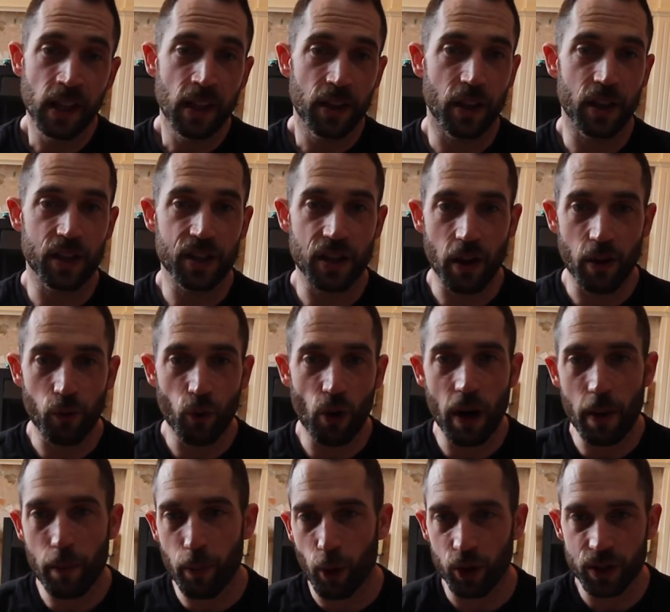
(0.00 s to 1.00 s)
it's really
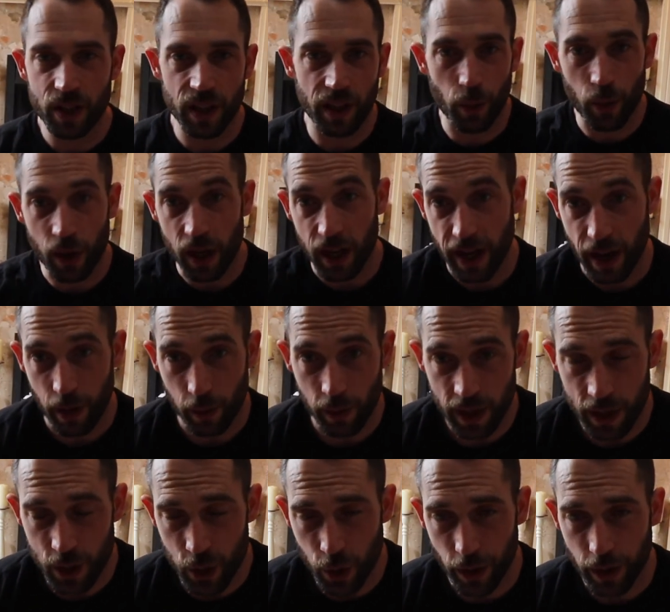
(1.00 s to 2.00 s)
important that we connect with
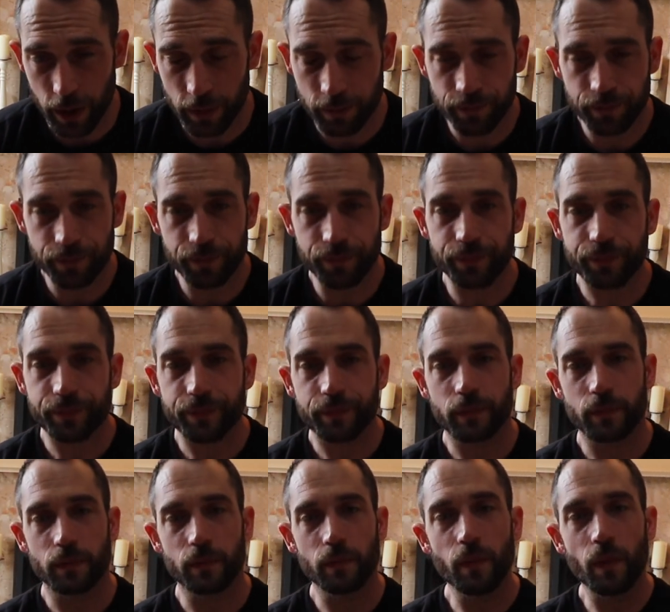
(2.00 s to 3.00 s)
each other.
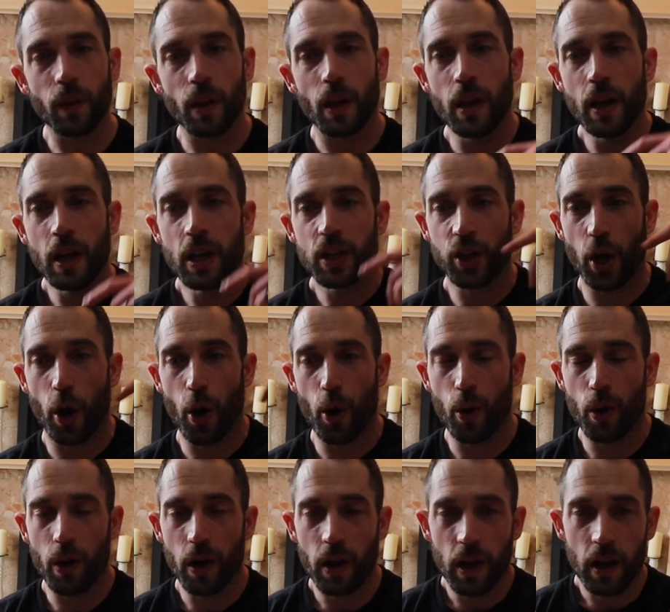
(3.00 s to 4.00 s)

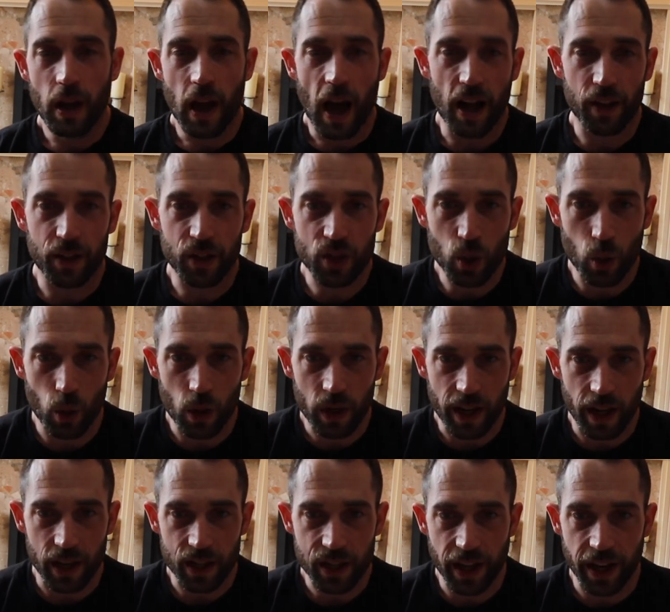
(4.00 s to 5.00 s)
So at the School of
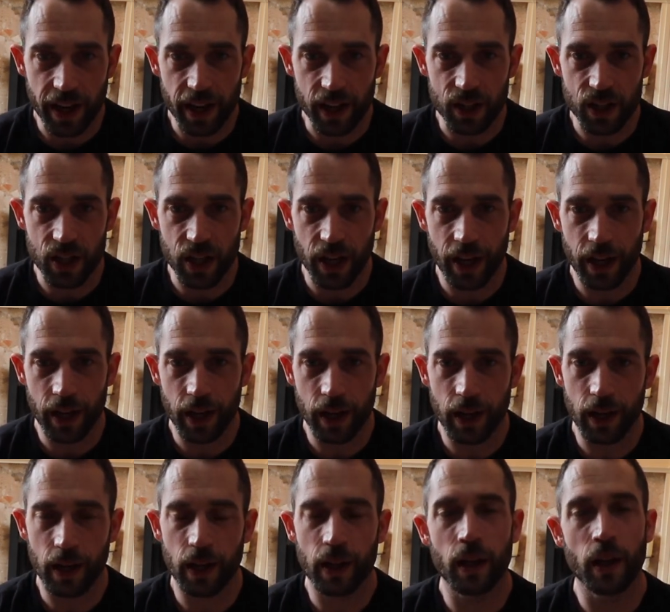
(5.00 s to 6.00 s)
Calisthenics,
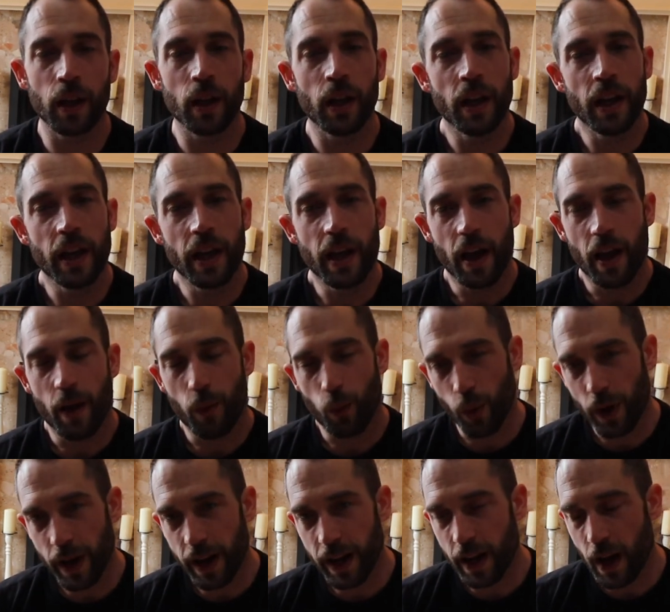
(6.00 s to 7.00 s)

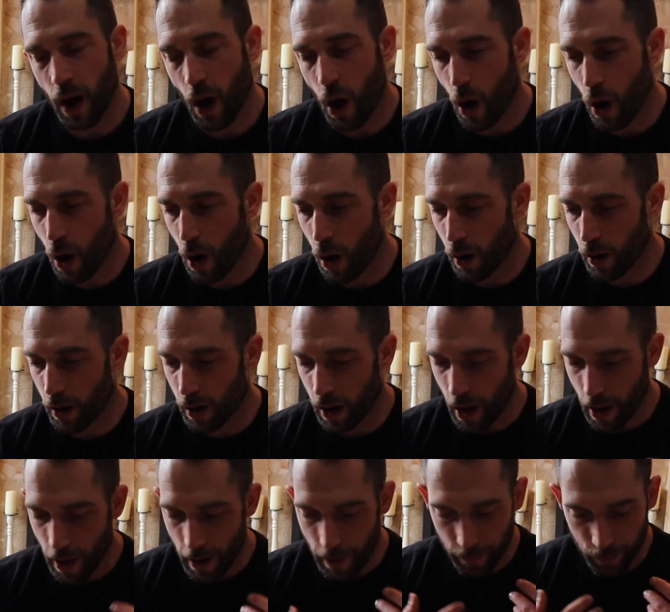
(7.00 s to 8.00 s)
we are
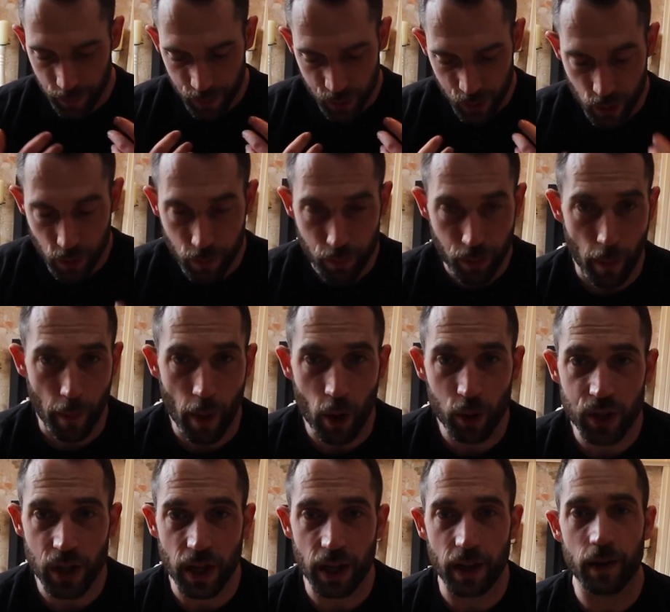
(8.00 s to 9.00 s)

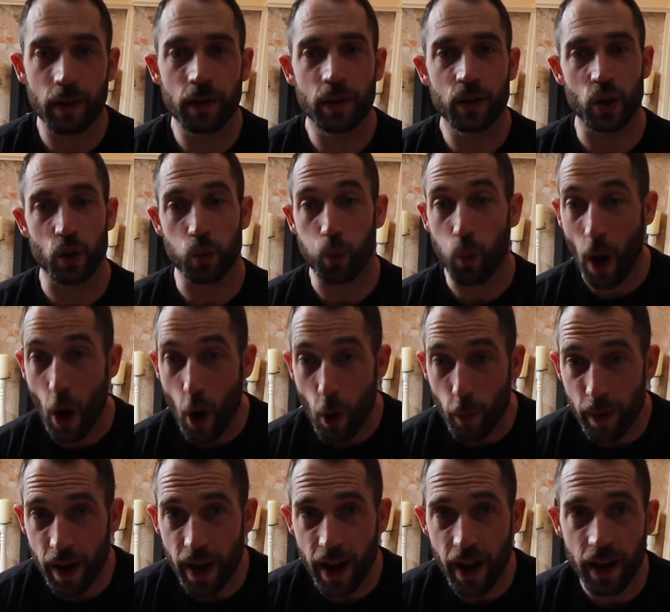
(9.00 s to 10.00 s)
promoting just
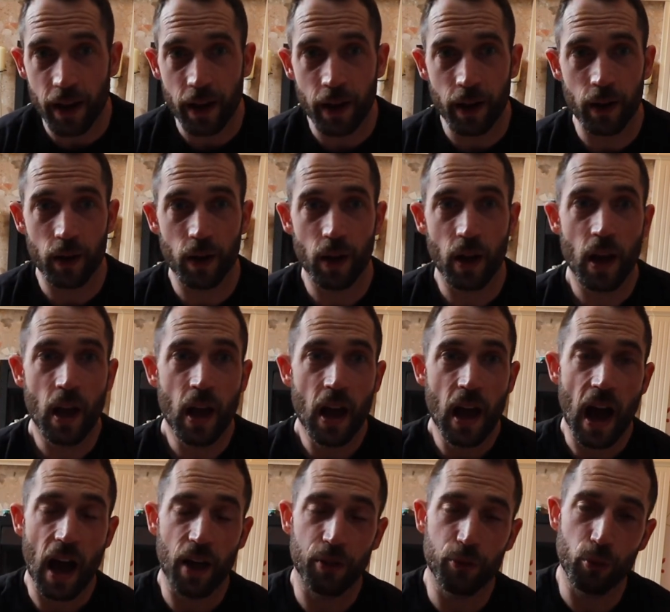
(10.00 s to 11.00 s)
well-being,
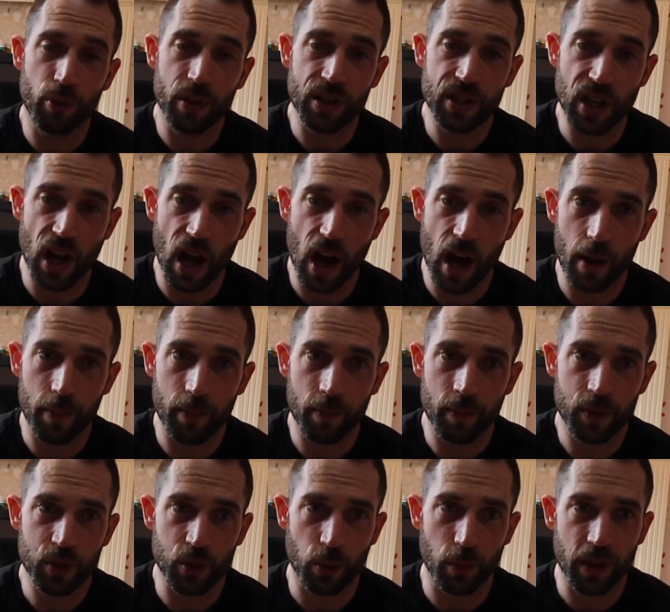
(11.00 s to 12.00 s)
and through this time,
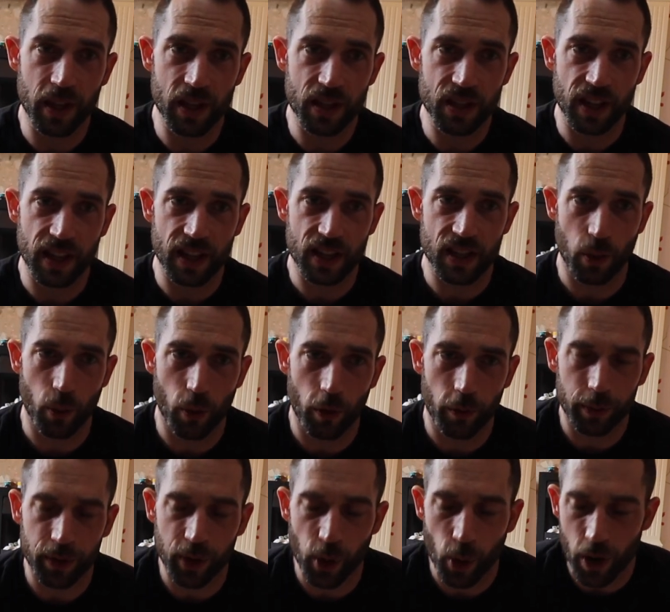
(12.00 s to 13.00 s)
some of these things that we've
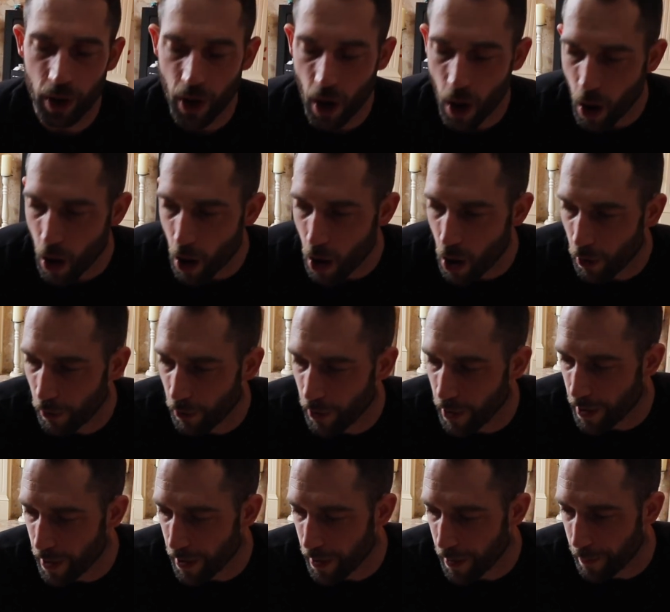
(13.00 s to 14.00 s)
been doing
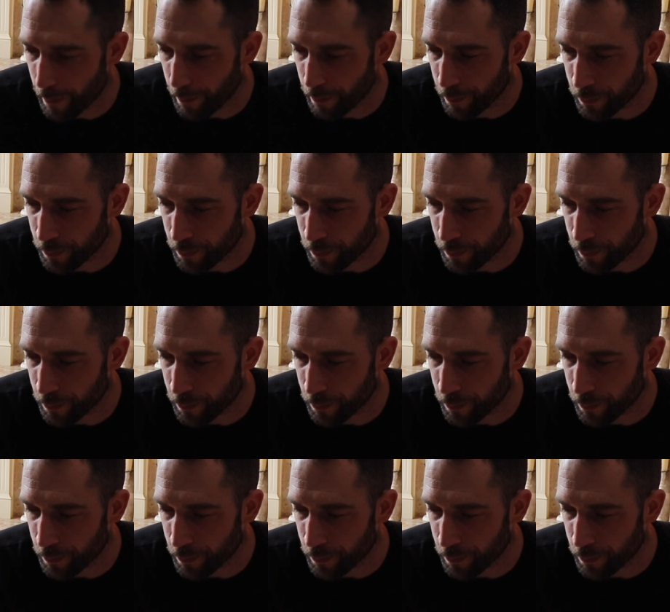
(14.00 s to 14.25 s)
are